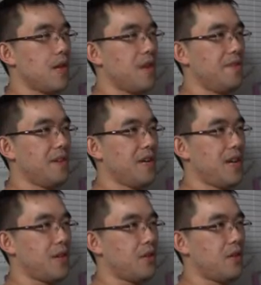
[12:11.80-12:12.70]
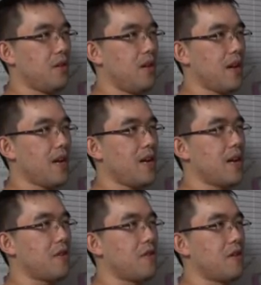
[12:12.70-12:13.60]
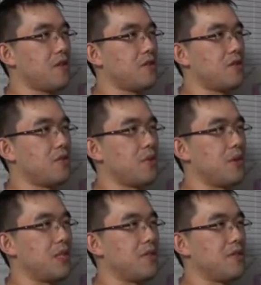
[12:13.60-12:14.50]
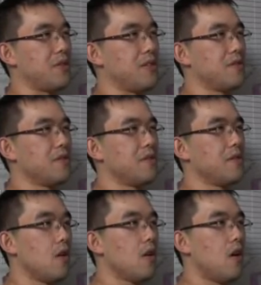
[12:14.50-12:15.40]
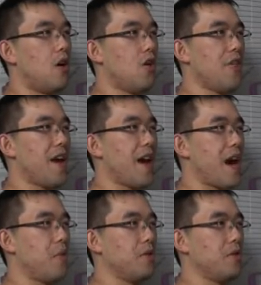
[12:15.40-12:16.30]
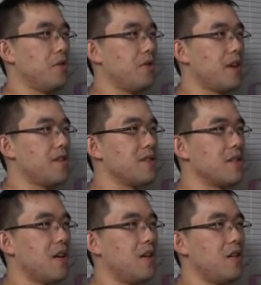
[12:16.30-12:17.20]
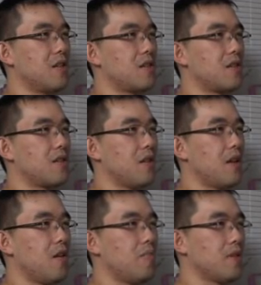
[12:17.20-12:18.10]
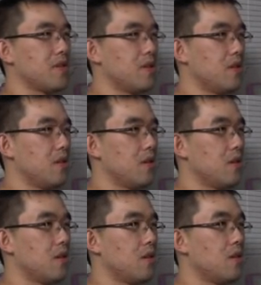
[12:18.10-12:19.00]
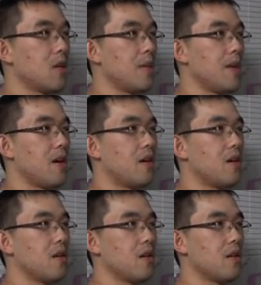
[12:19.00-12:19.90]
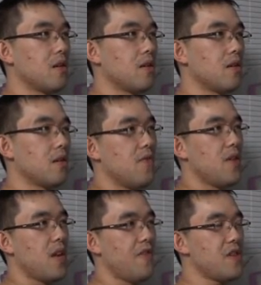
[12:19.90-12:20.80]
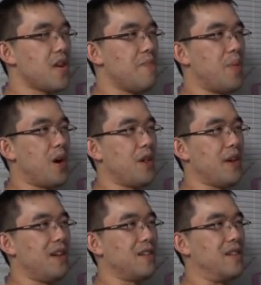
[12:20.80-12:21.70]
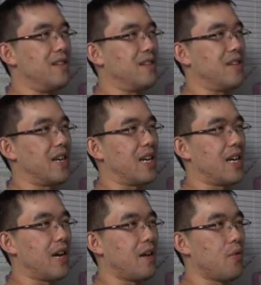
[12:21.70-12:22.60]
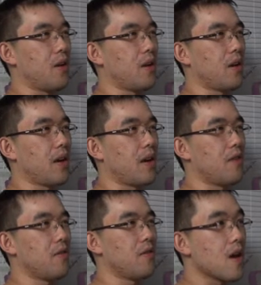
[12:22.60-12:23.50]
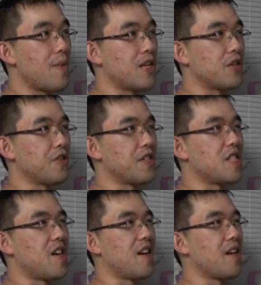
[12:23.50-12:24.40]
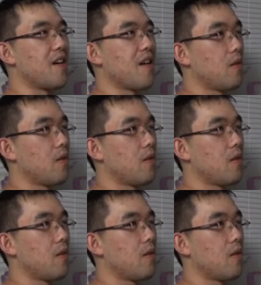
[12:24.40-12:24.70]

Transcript: I forget. Oh, yeah, yeah, yeah. Coconuts do grow on trees. Oh, that owl there is to help. is gonna help us. Give me a heart. If you keep bothering, he'll tell you, like, get away, get out. Come on, show the sign.